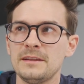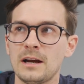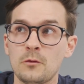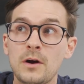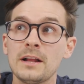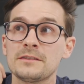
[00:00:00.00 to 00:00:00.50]

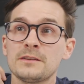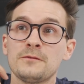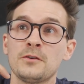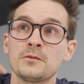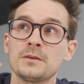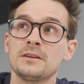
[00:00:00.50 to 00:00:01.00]
While I was on the
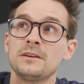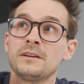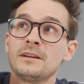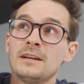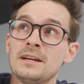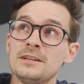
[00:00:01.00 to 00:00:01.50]
phone with
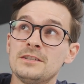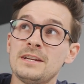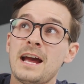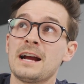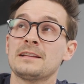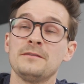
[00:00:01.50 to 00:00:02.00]
her,
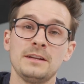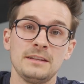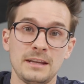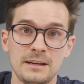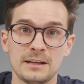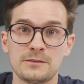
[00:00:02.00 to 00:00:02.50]
she activated
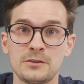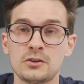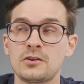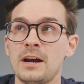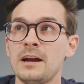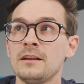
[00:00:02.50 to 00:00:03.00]
that next free
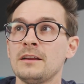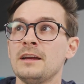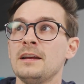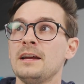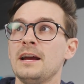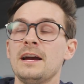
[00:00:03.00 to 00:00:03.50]
trial,
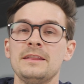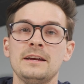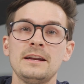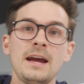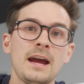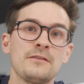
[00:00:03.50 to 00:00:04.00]
and
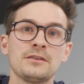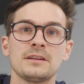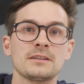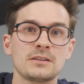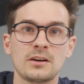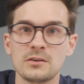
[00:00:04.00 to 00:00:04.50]
then
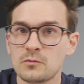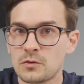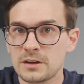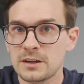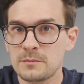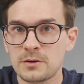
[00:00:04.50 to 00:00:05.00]
everything started
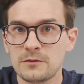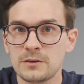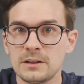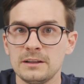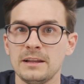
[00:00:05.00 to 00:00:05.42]
working perfectly.